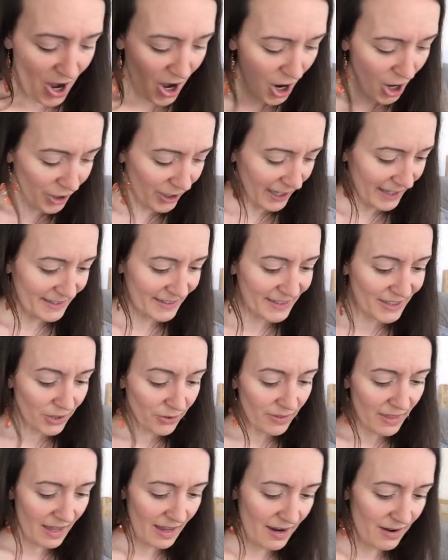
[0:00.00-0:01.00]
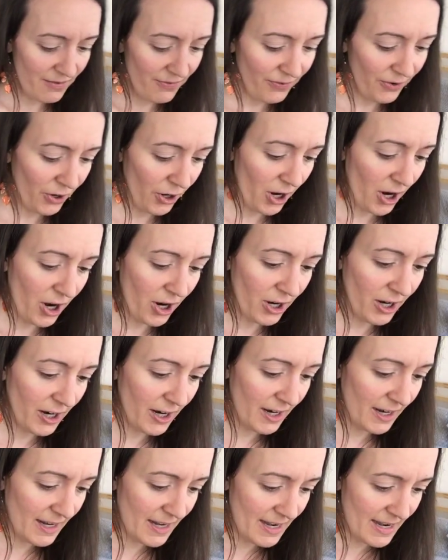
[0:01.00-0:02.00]
All right, so then for
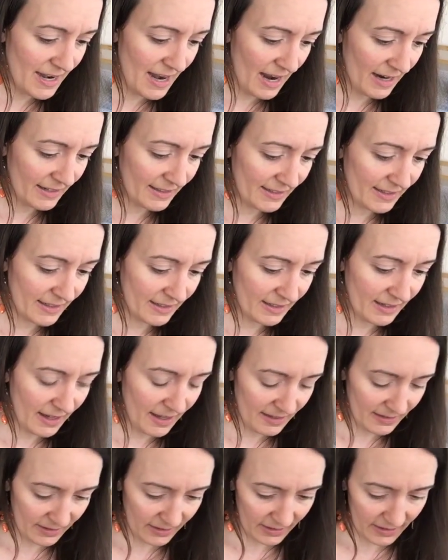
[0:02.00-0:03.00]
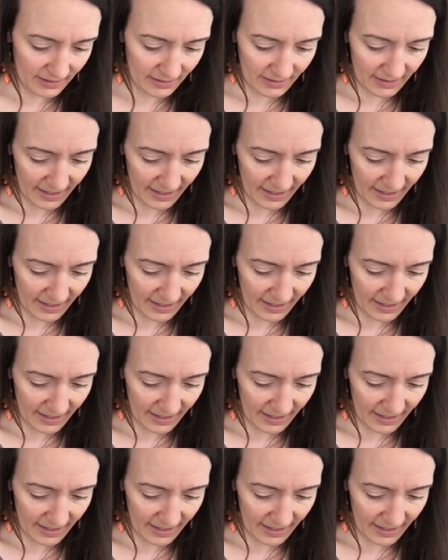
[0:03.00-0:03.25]
our next color,